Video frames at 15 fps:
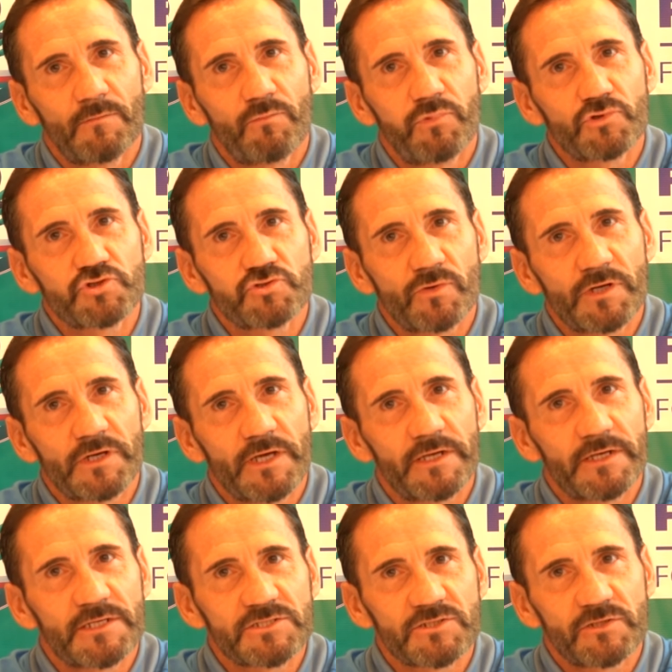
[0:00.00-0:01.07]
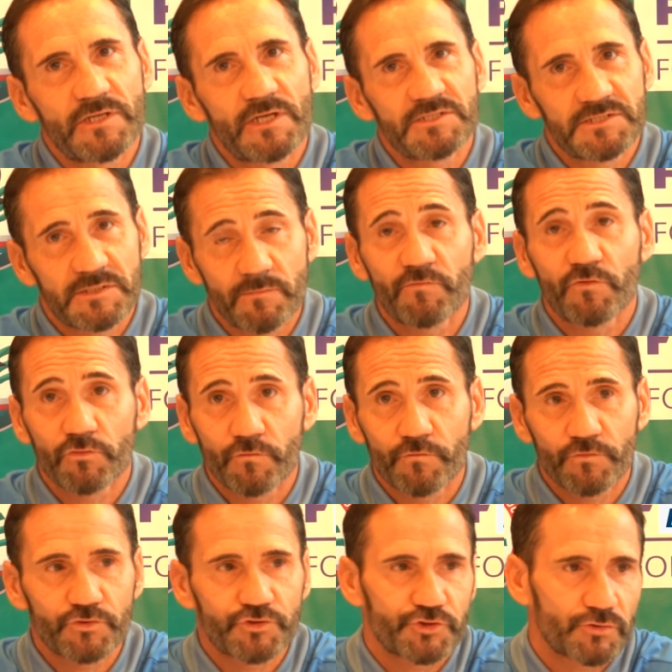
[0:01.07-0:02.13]
Botswana national team for the
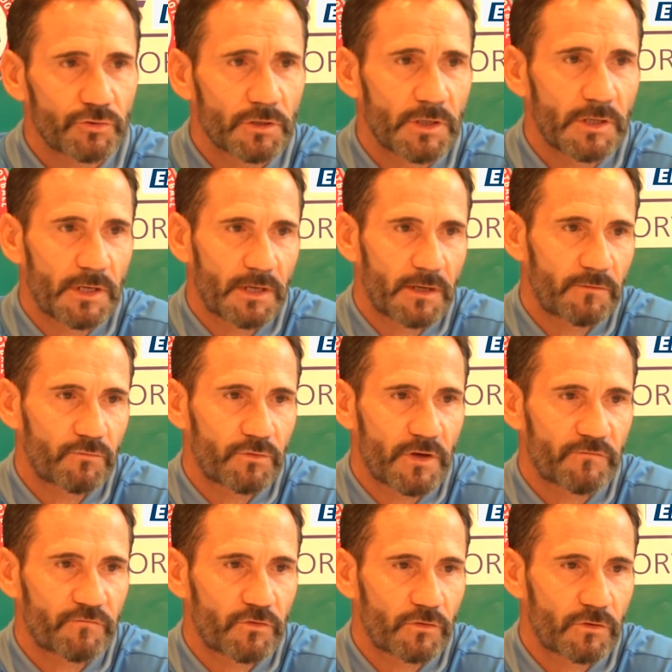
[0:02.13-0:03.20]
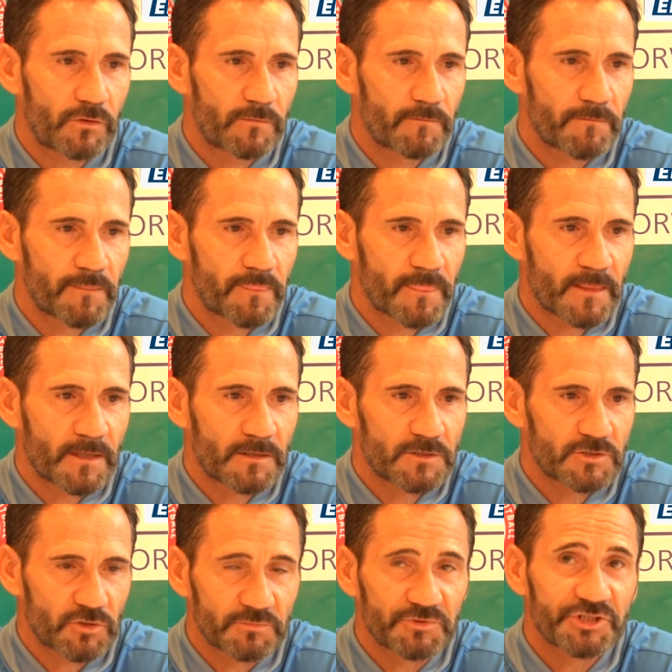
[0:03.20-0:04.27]
future. We have
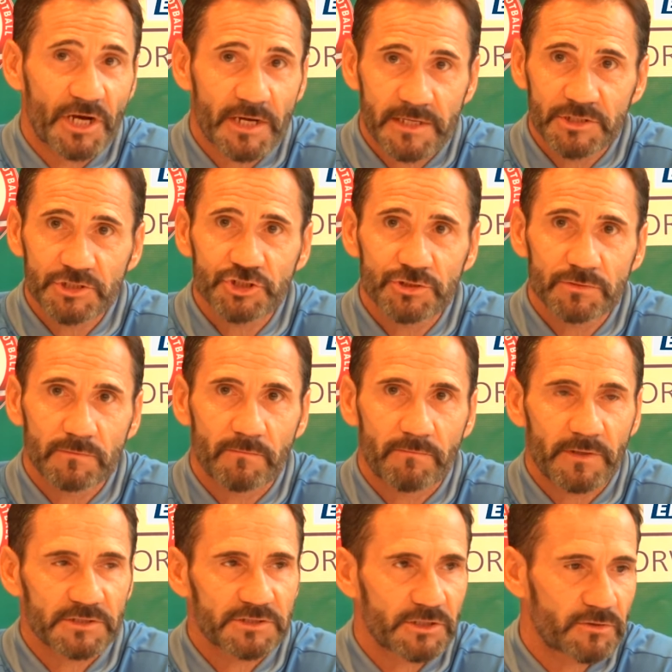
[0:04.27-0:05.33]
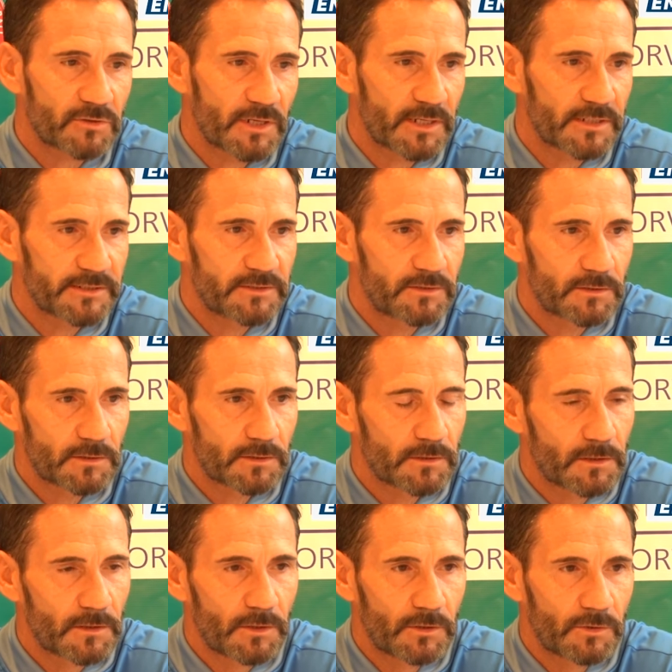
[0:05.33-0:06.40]
some challenge, particularly the
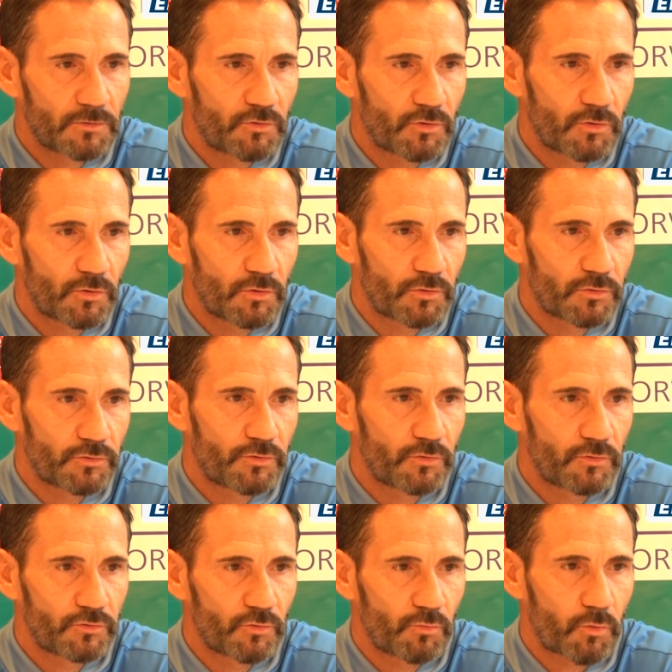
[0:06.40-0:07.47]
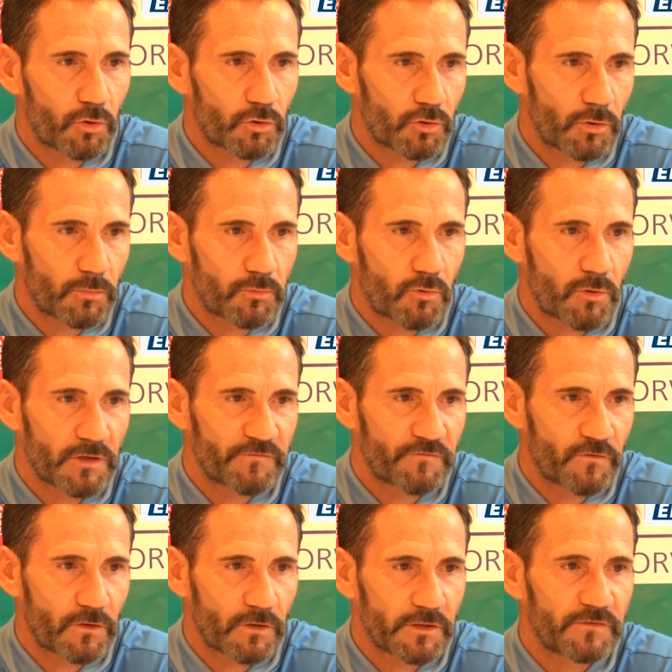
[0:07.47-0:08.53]
World Cup
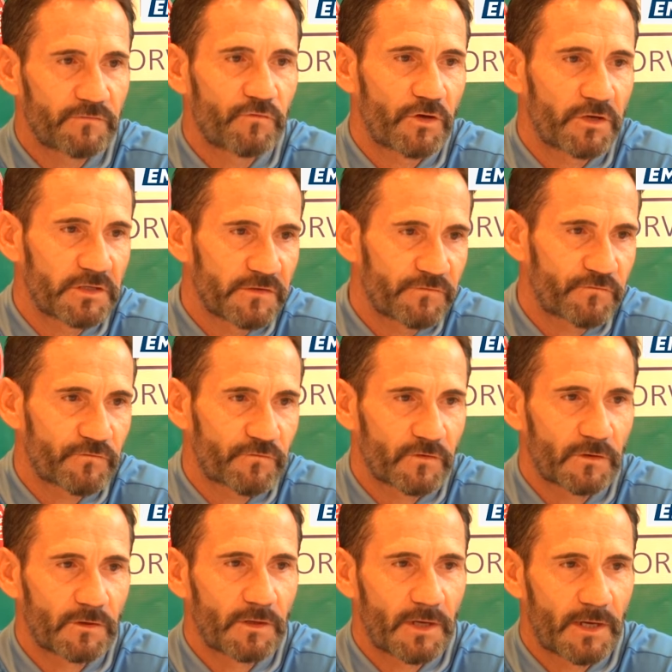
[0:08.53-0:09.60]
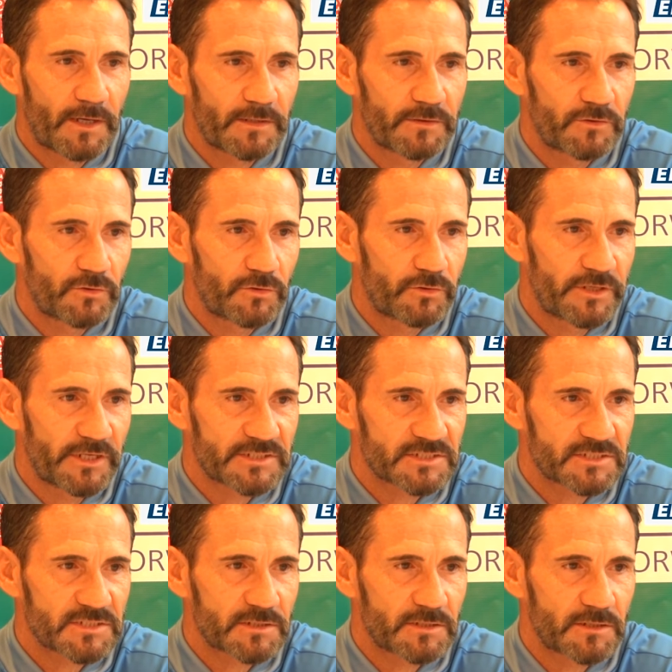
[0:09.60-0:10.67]
qualifier, even if the
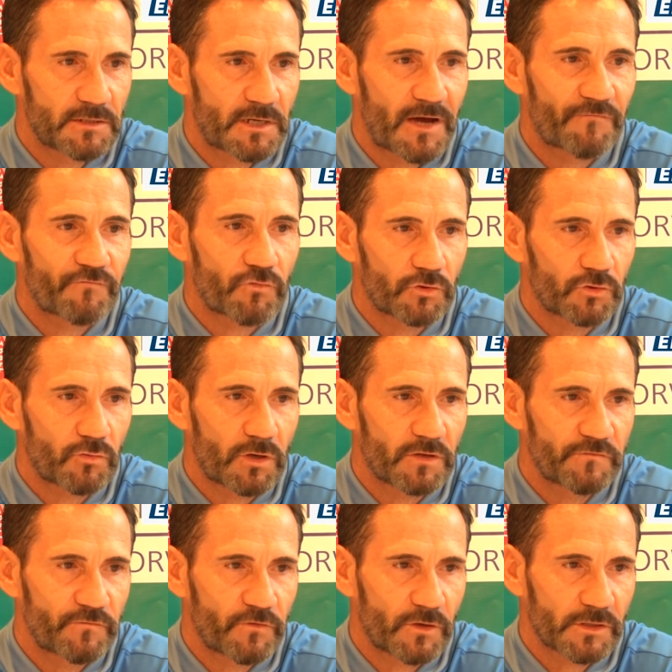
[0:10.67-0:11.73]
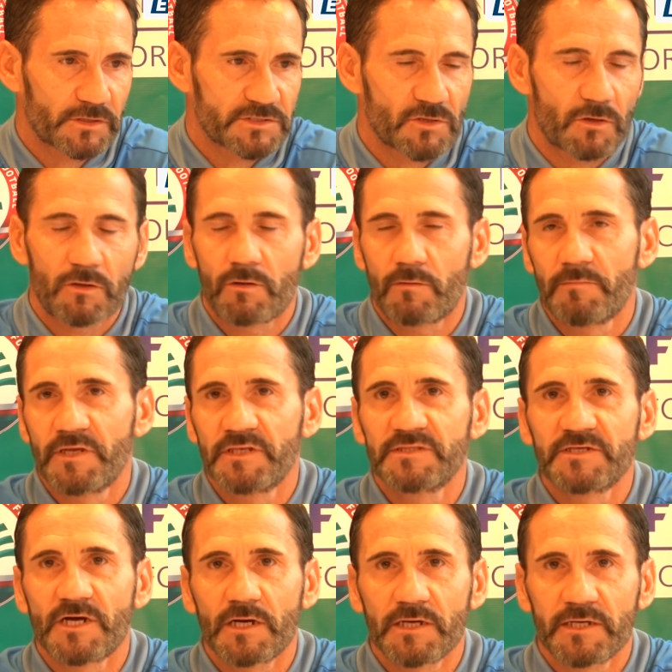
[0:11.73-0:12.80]
next AFCON qualifier is our main
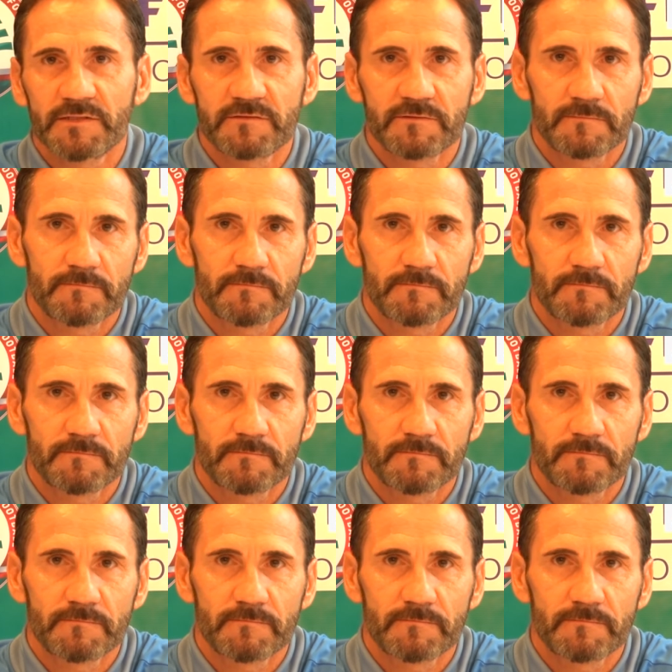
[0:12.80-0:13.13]
target.